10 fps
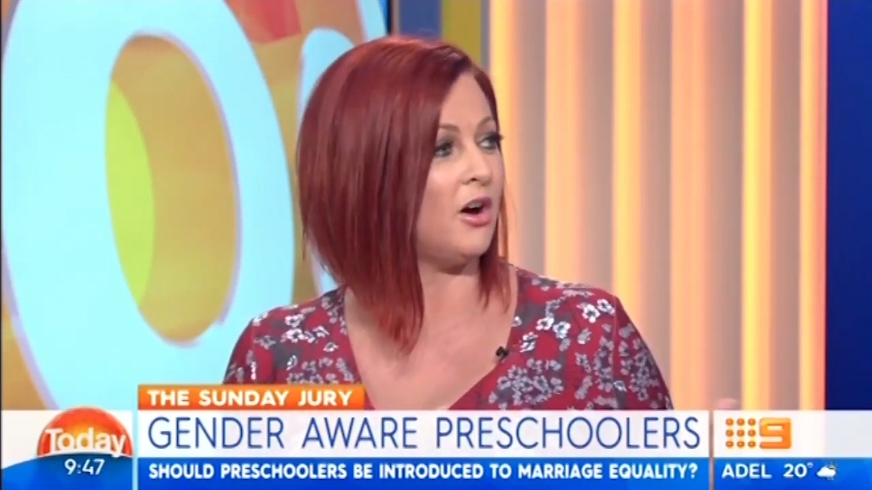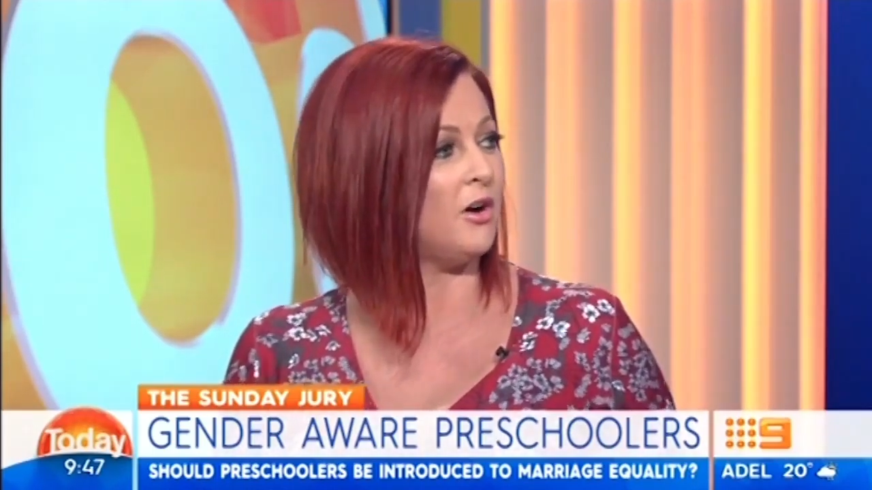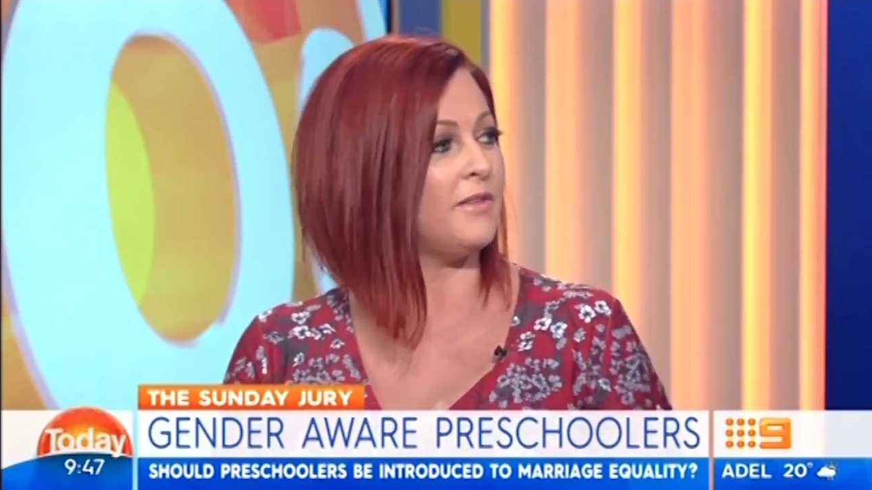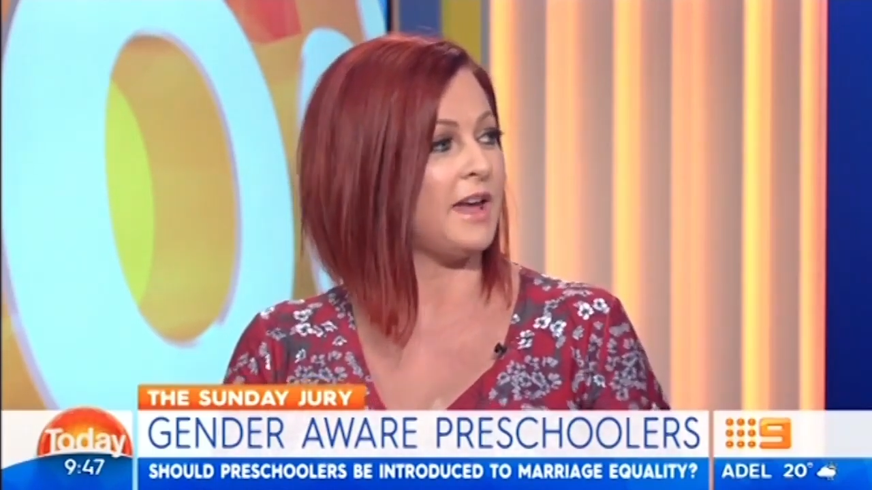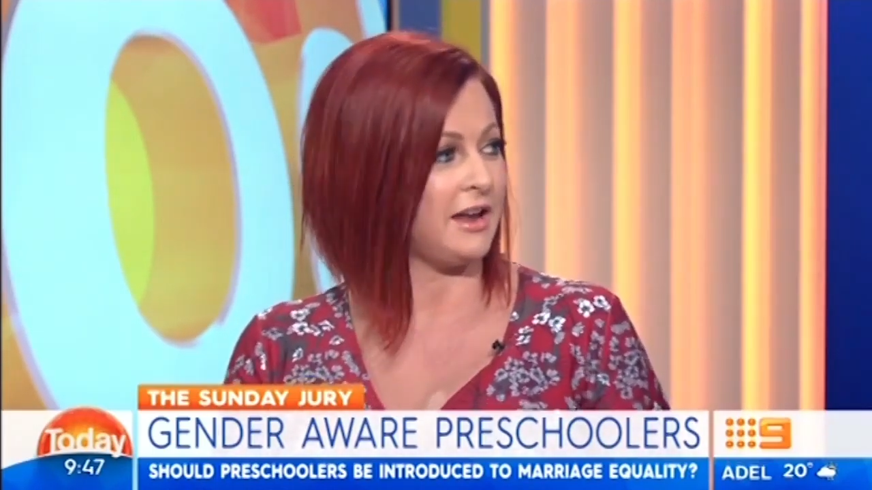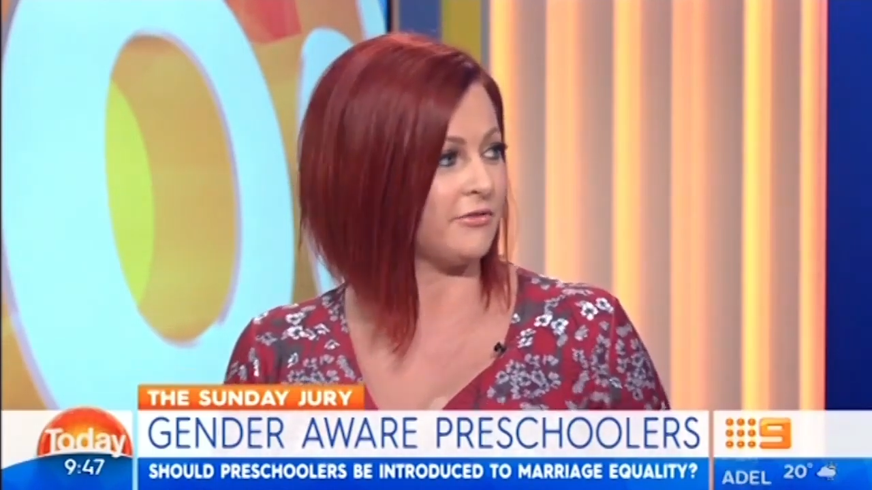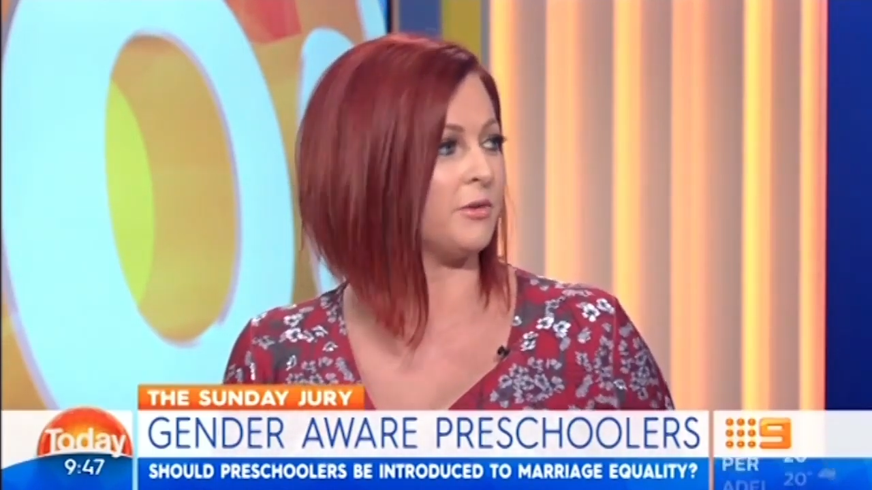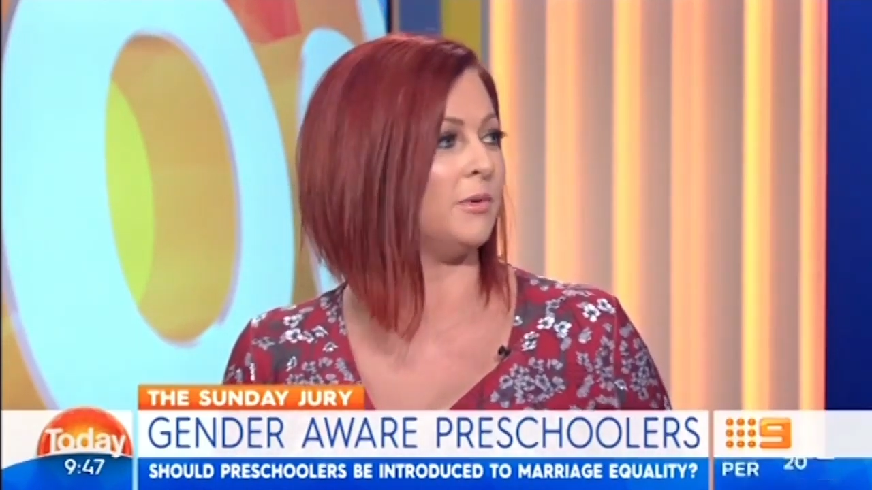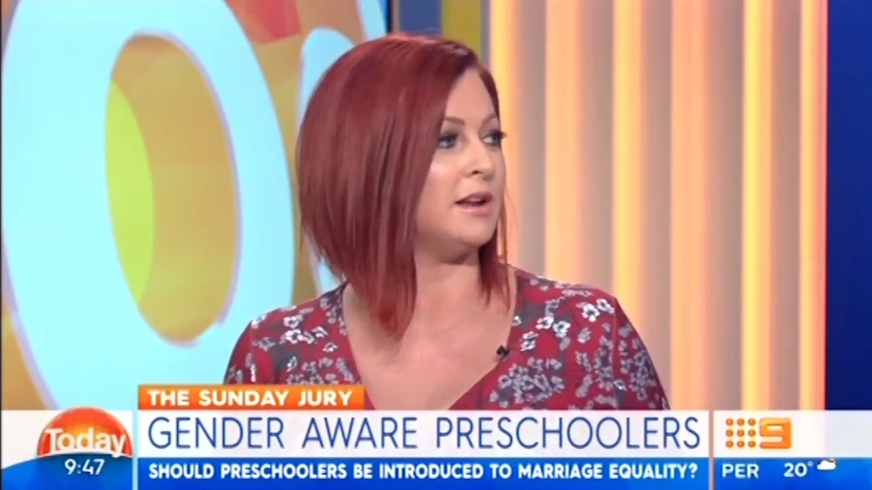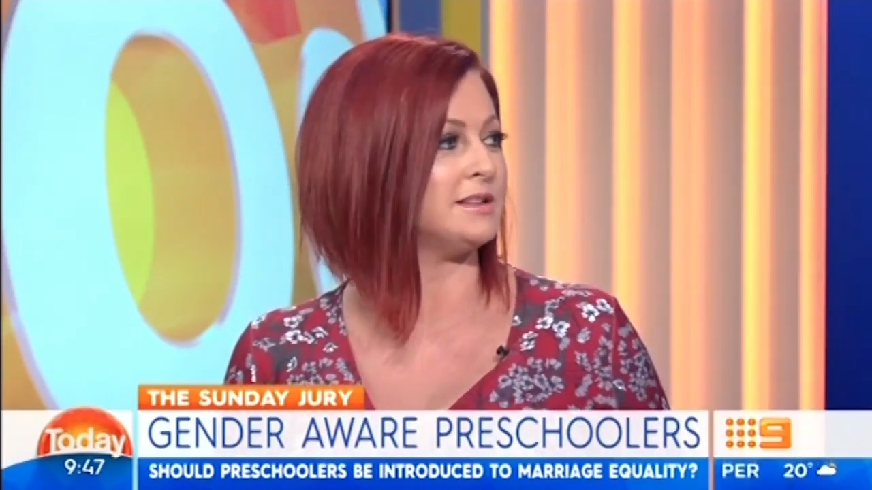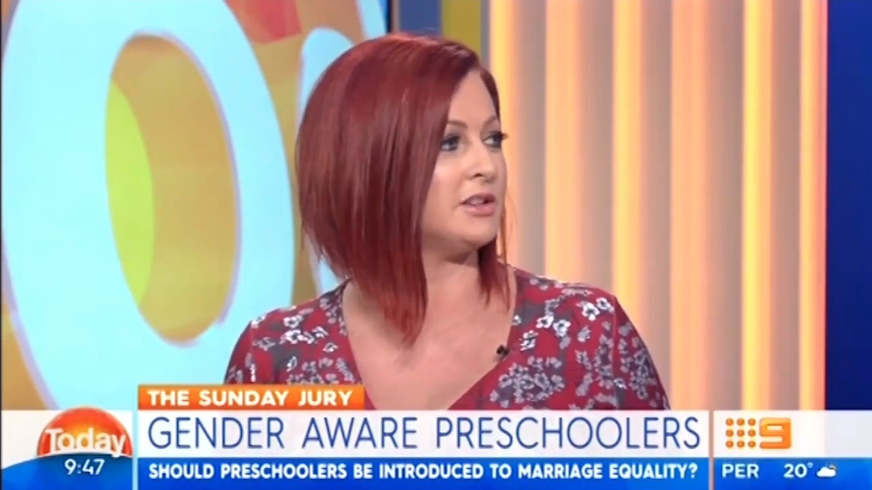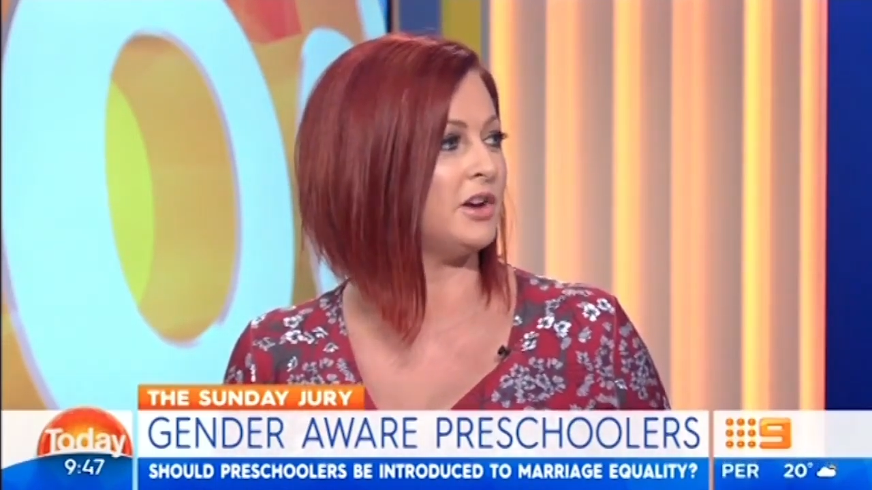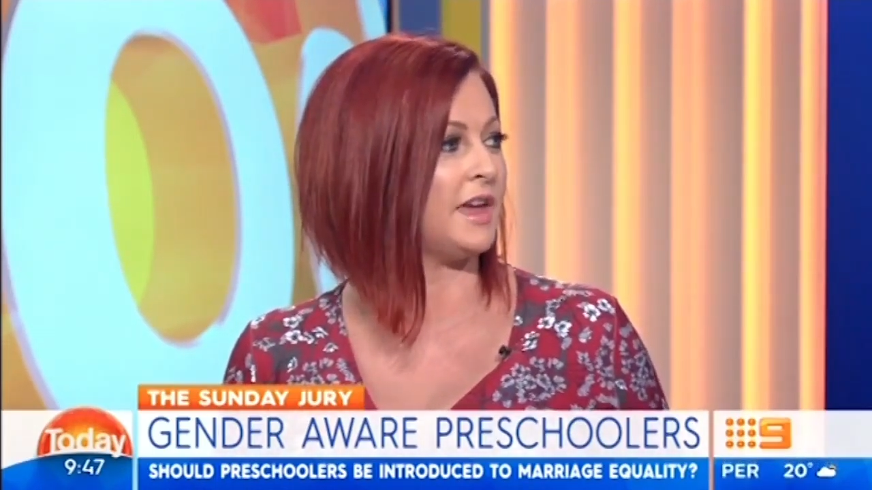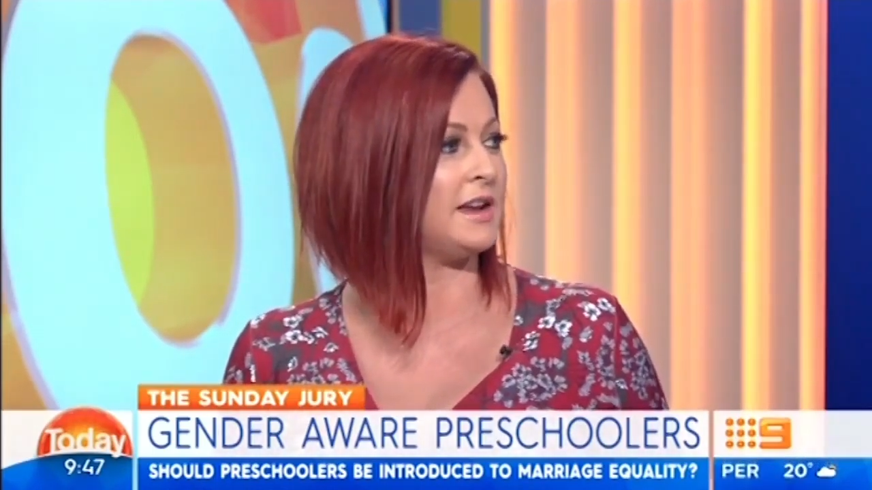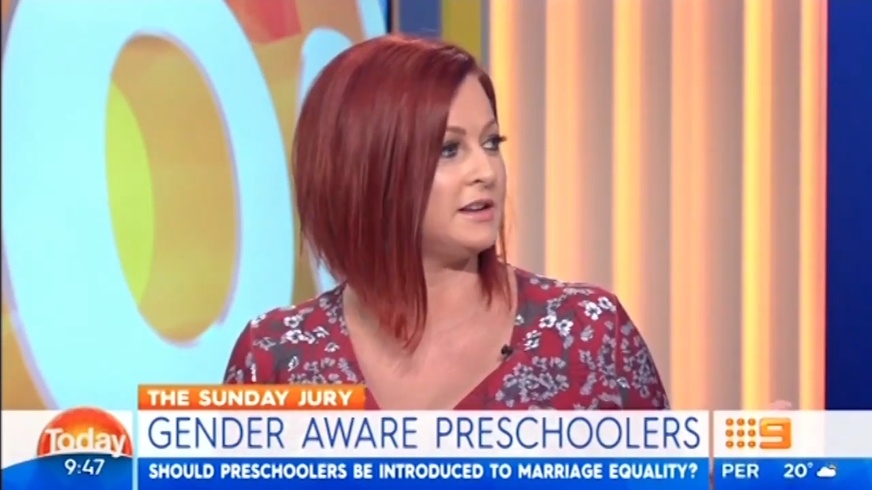of everyone
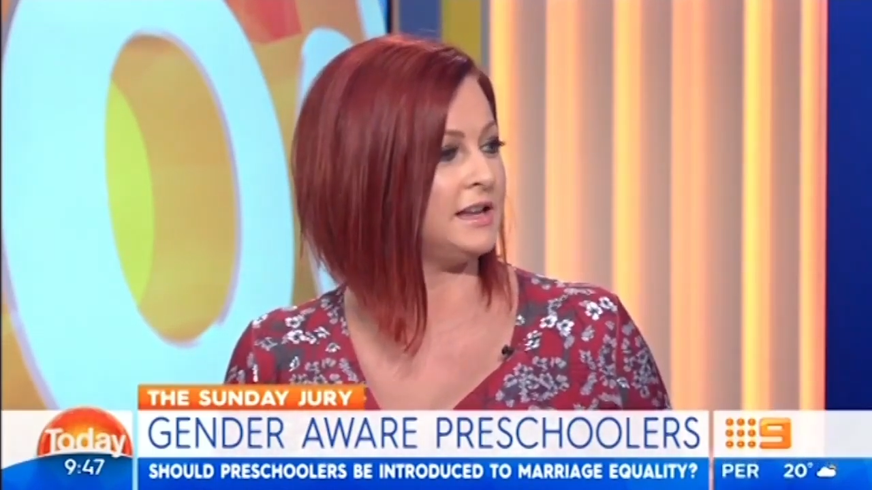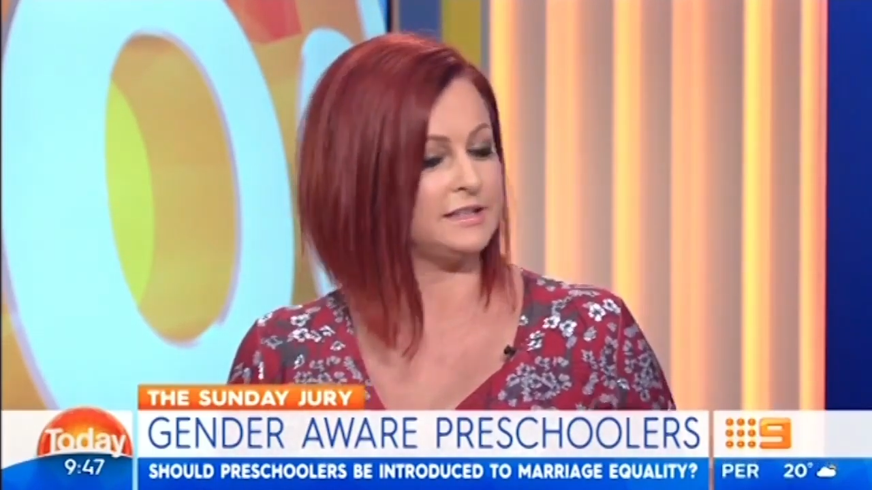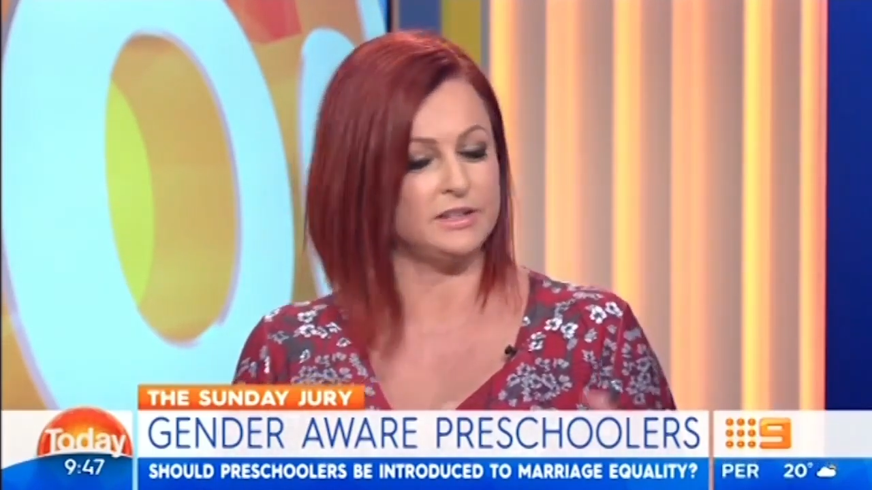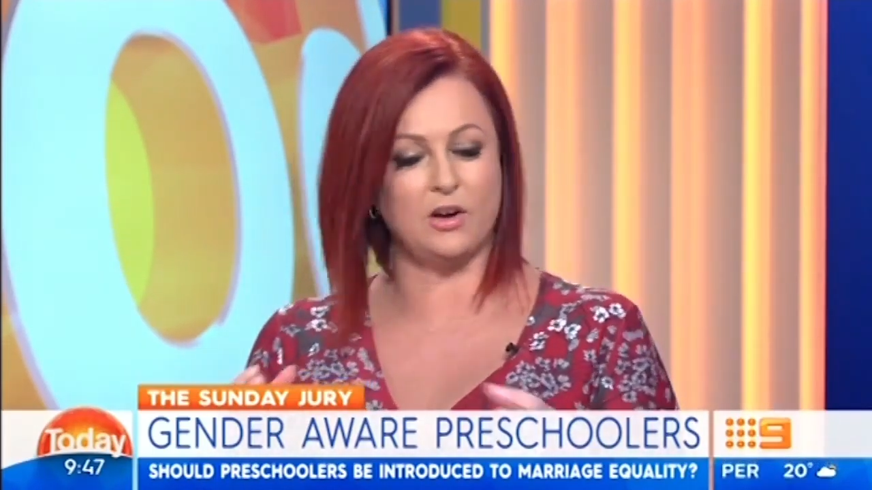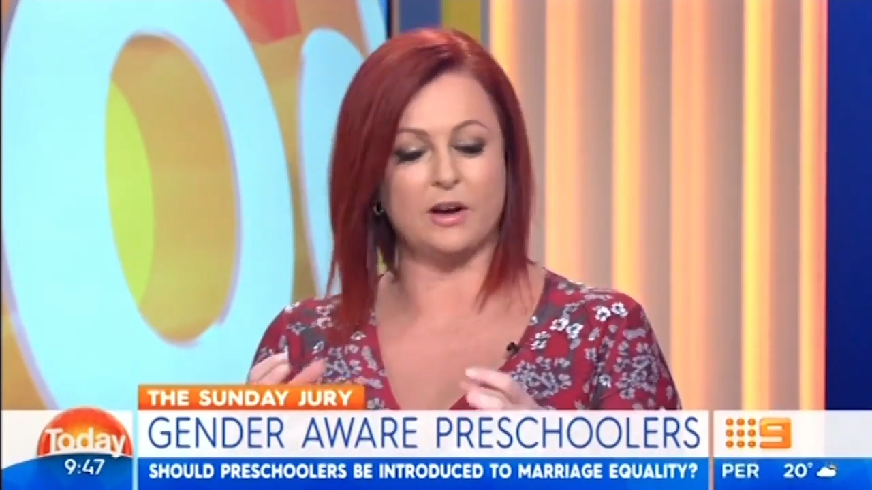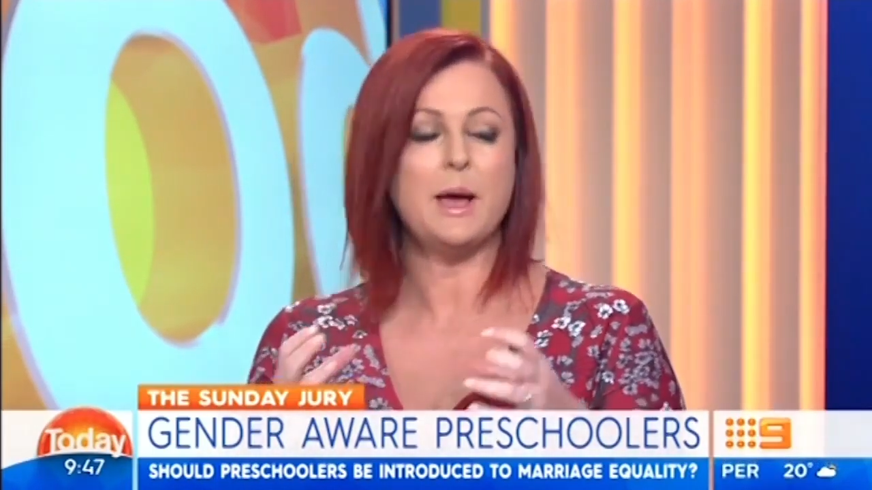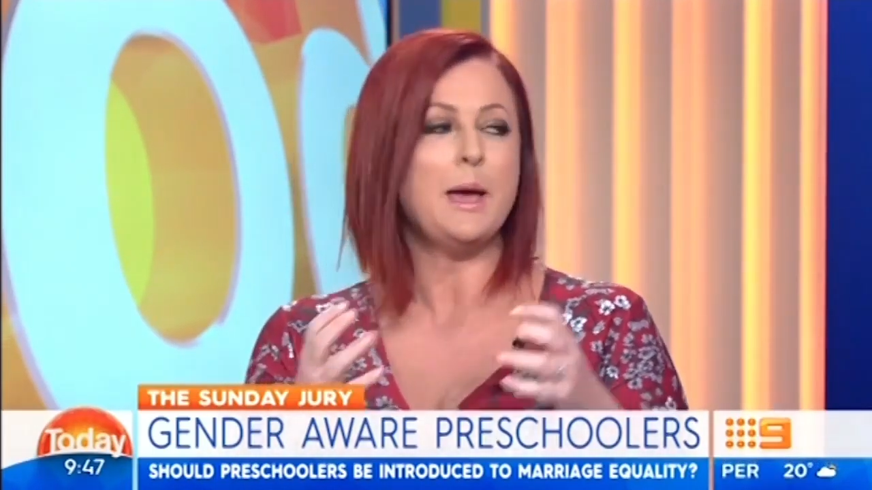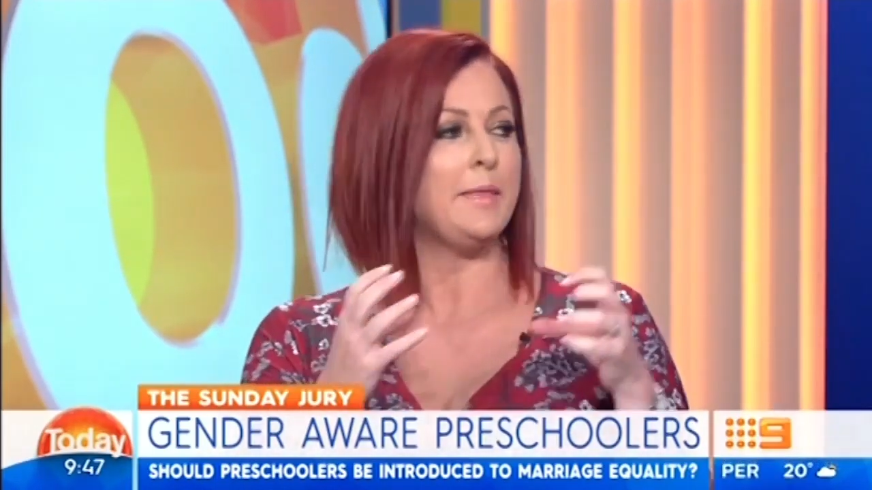so that it's not